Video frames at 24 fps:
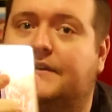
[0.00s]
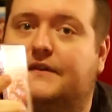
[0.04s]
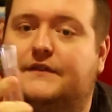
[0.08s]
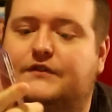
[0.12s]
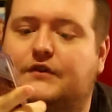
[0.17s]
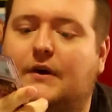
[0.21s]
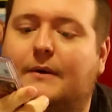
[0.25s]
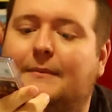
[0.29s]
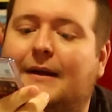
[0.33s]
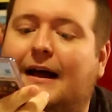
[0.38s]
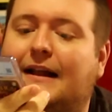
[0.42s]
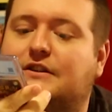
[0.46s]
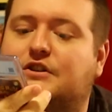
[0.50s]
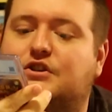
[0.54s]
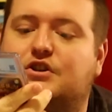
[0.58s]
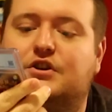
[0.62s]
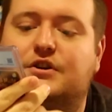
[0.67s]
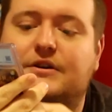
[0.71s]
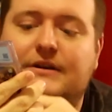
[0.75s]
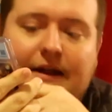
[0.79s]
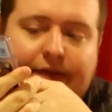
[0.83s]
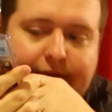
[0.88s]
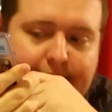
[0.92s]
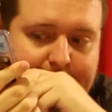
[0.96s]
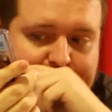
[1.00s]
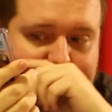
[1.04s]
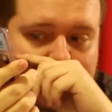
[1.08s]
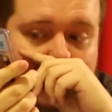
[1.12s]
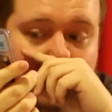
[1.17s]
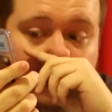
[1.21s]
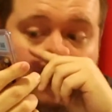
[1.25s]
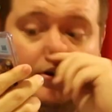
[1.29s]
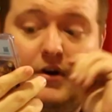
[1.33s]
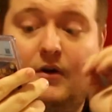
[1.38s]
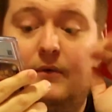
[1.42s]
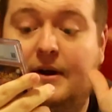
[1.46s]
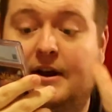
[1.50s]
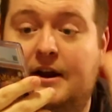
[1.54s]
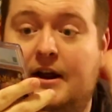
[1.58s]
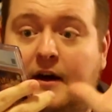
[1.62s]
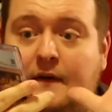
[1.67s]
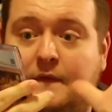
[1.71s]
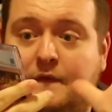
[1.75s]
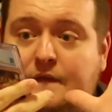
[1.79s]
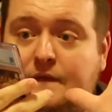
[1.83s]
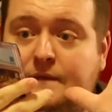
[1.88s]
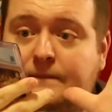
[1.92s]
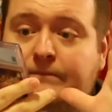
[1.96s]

So I'm not certain on this. I don't know enough.